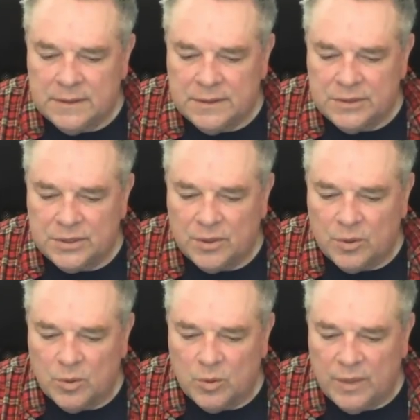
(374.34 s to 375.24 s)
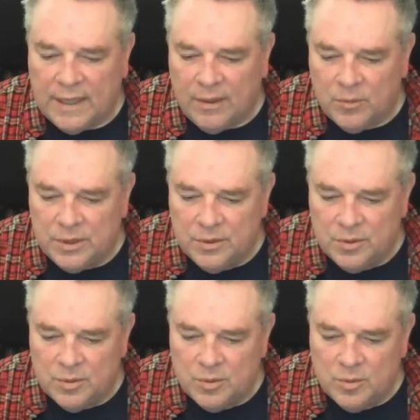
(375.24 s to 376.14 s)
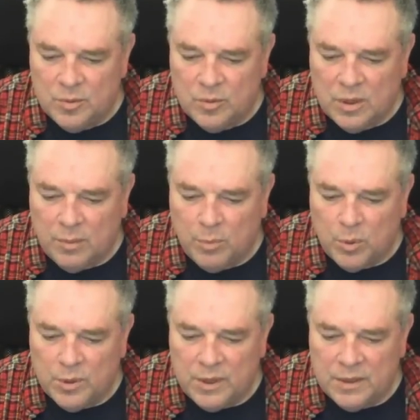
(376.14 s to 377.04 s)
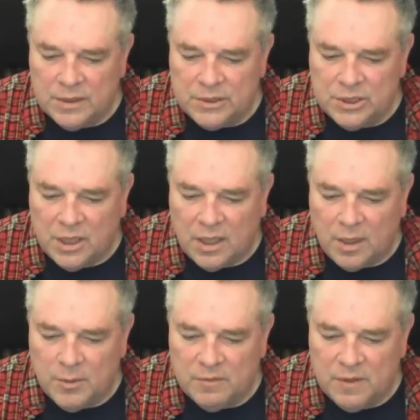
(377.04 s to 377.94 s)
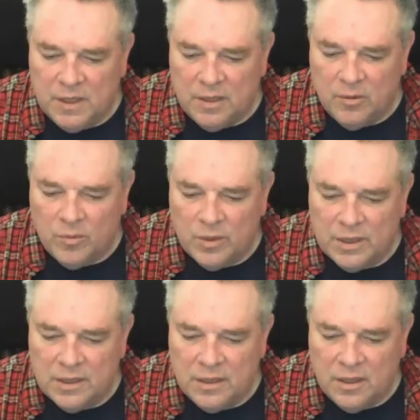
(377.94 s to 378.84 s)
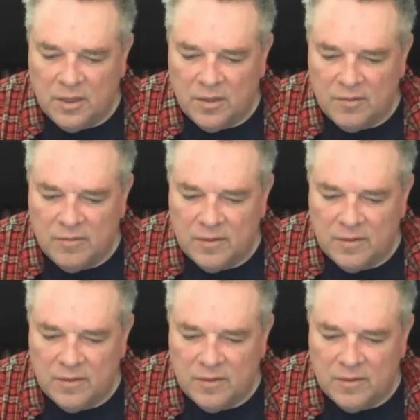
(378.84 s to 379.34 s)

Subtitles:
so that would do a pretty good job of getting rid of